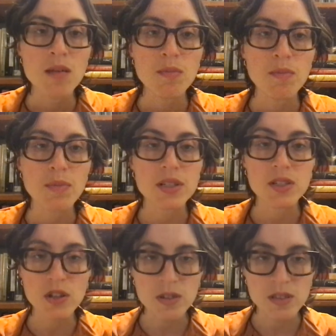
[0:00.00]

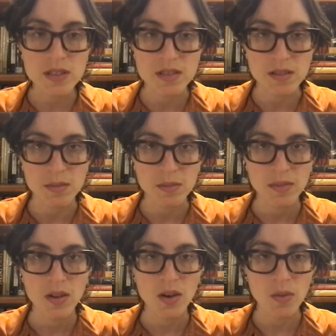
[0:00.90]
paternalism
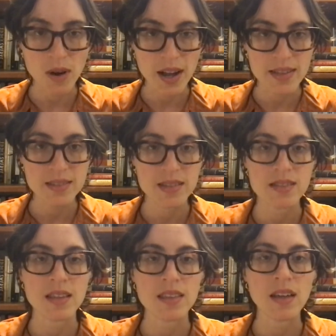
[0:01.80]
arises
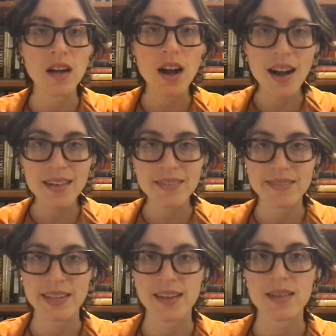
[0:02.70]
in the
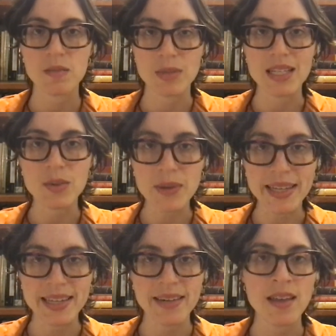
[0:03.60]
conflict
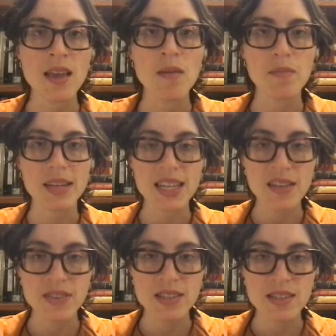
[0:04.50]
between
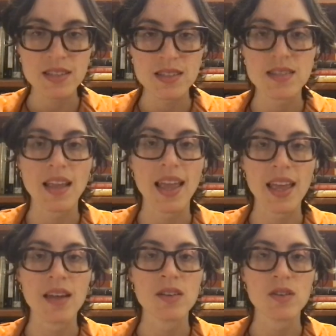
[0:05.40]
beneficence
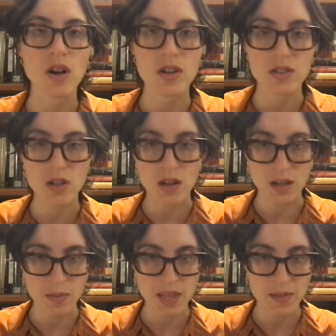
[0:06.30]
and
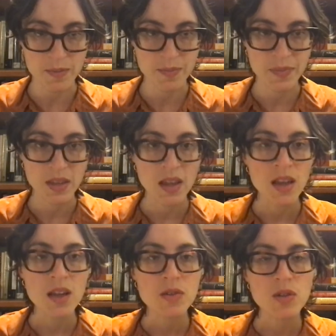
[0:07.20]
autonomy.
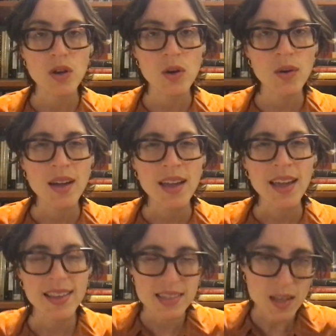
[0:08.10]
So
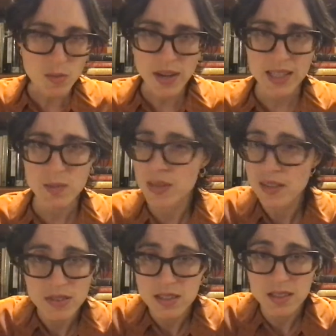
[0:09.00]
in some ways,
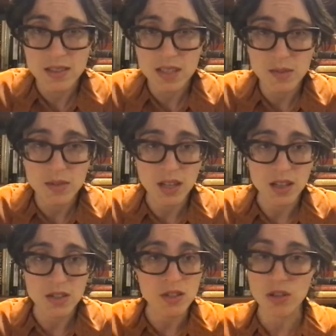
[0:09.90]
beneficence seems like
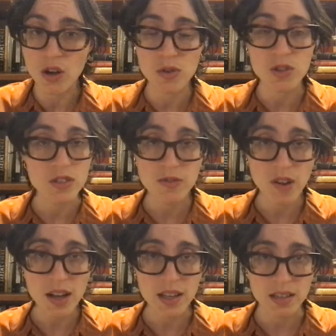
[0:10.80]
it should go just
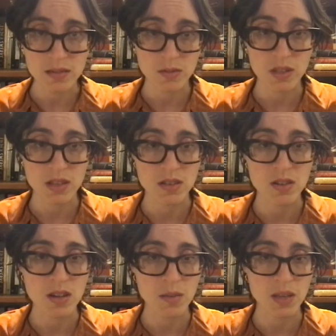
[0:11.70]
fine with
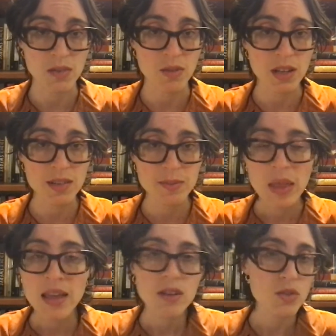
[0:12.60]
autonomy, right?
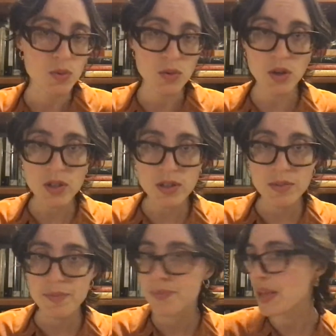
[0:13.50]
Do good
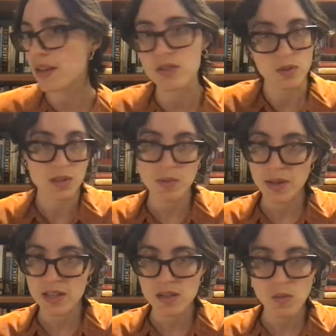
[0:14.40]
and do what the
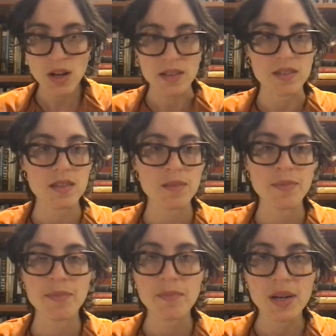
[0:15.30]
patient wants.
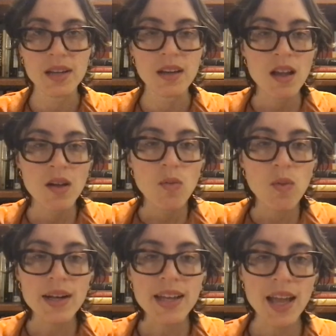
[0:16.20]
But
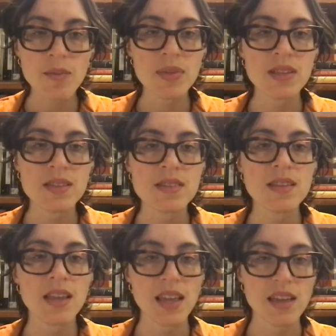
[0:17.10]
What happens
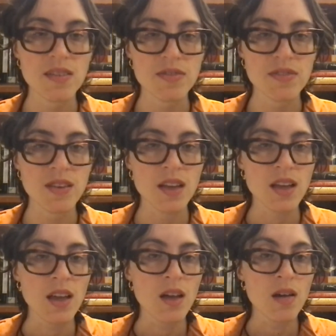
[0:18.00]
if
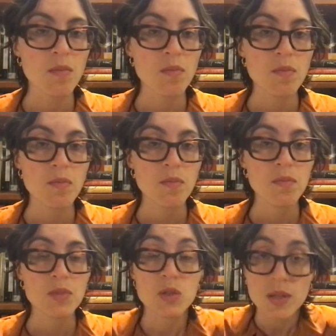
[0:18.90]

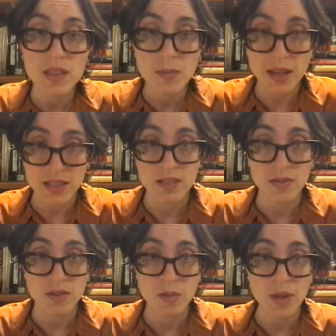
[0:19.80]
doing the best
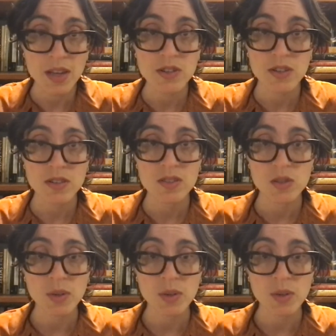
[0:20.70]
for the patient, doing